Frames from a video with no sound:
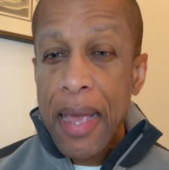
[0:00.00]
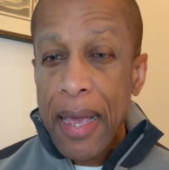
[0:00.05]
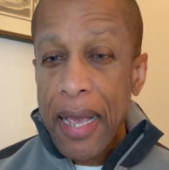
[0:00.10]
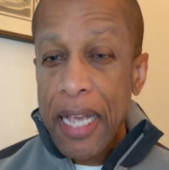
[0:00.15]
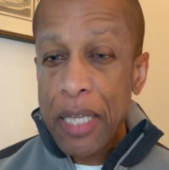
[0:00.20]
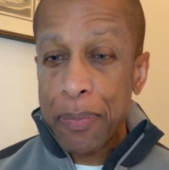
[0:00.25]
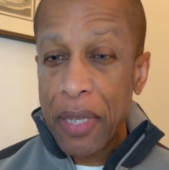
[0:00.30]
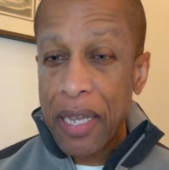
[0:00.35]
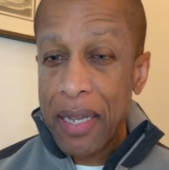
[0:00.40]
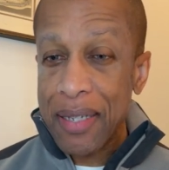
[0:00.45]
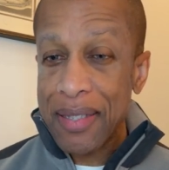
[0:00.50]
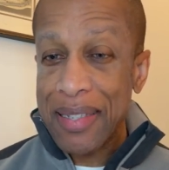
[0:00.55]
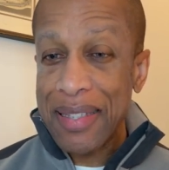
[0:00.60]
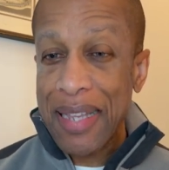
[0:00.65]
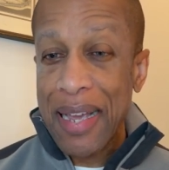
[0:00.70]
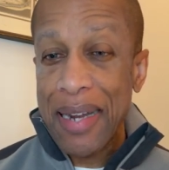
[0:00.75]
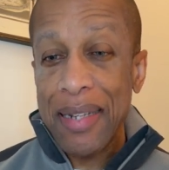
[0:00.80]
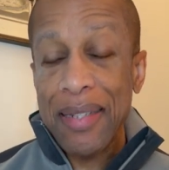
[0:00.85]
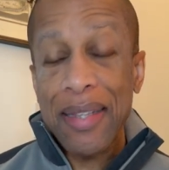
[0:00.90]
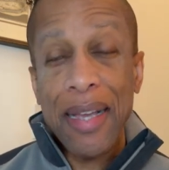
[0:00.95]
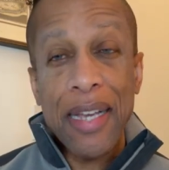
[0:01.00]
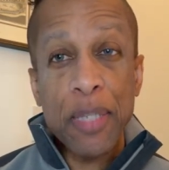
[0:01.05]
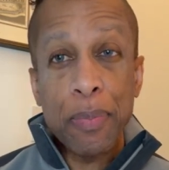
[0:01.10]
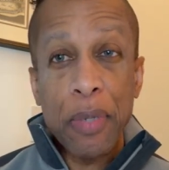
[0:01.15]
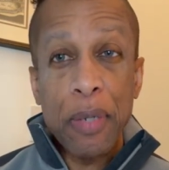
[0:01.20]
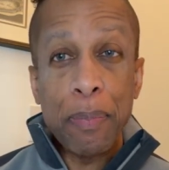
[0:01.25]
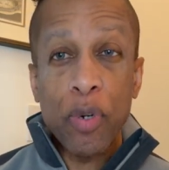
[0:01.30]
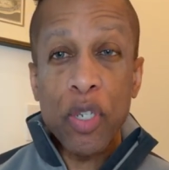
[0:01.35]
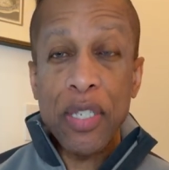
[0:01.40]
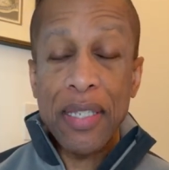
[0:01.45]
is because the tenant has
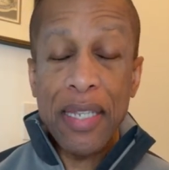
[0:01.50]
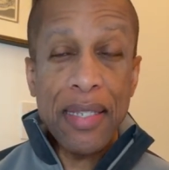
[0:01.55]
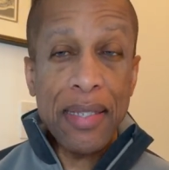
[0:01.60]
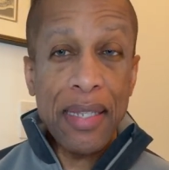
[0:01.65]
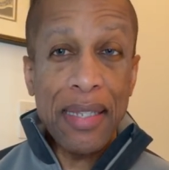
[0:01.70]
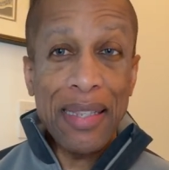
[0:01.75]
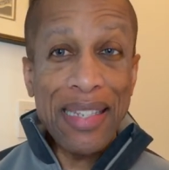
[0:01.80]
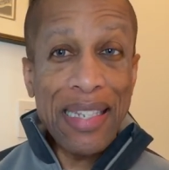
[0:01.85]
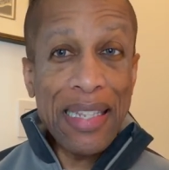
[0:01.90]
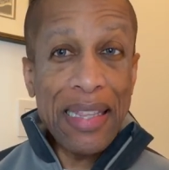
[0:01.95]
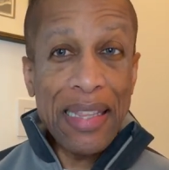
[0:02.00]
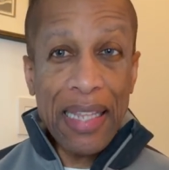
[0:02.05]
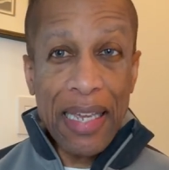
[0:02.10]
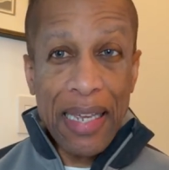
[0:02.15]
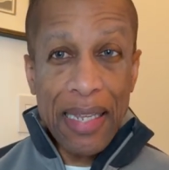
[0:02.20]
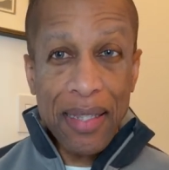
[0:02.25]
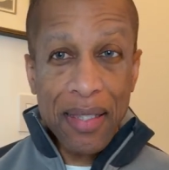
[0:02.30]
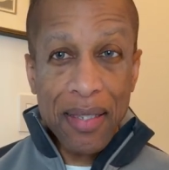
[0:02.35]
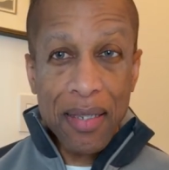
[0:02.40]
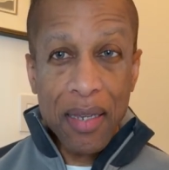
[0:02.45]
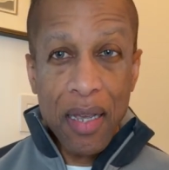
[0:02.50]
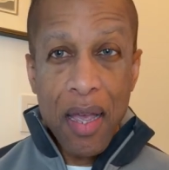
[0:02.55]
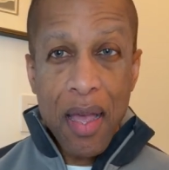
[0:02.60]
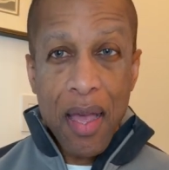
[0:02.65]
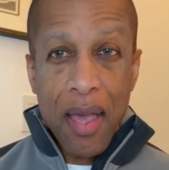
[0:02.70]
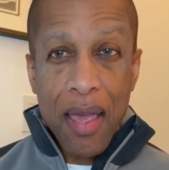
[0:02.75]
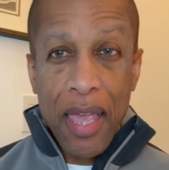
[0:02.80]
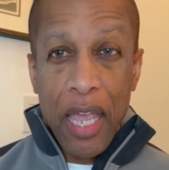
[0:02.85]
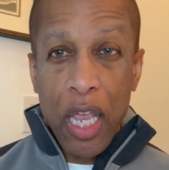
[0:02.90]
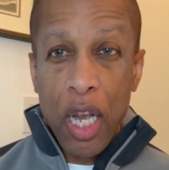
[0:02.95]
been persistently late
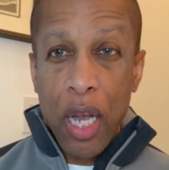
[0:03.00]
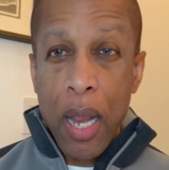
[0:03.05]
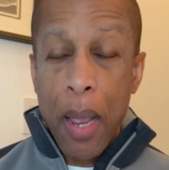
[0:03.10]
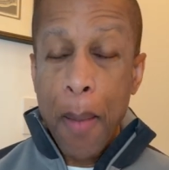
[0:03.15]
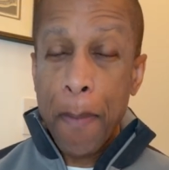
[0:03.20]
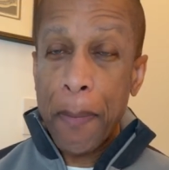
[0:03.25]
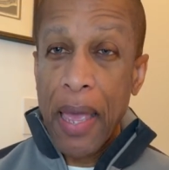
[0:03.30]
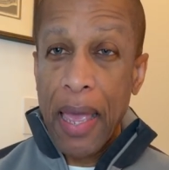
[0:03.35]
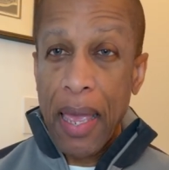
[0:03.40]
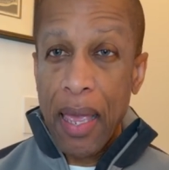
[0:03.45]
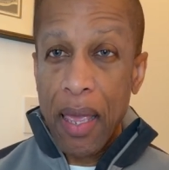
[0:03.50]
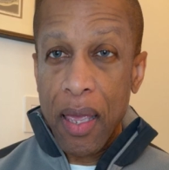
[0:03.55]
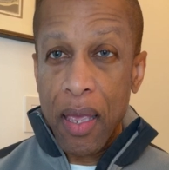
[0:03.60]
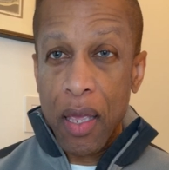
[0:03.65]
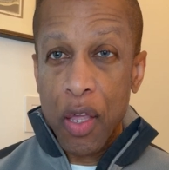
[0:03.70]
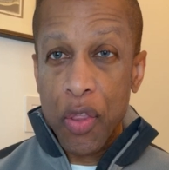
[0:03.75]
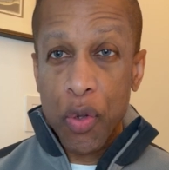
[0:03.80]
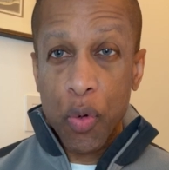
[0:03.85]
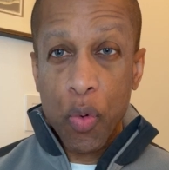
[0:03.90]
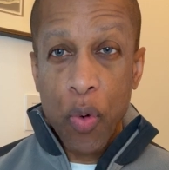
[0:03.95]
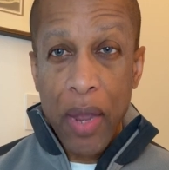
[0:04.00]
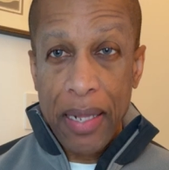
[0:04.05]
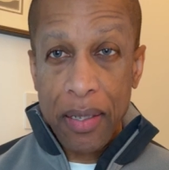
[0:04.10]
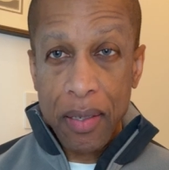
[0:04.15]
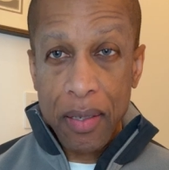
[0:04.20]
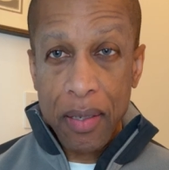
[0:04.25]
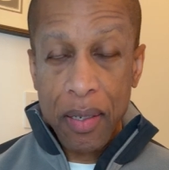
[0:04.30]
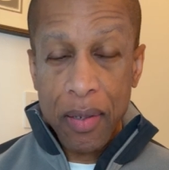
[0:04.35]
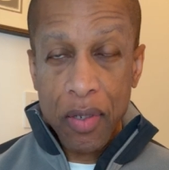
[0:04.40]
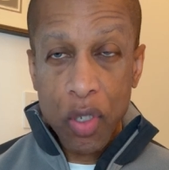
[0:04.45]
in paying the rent.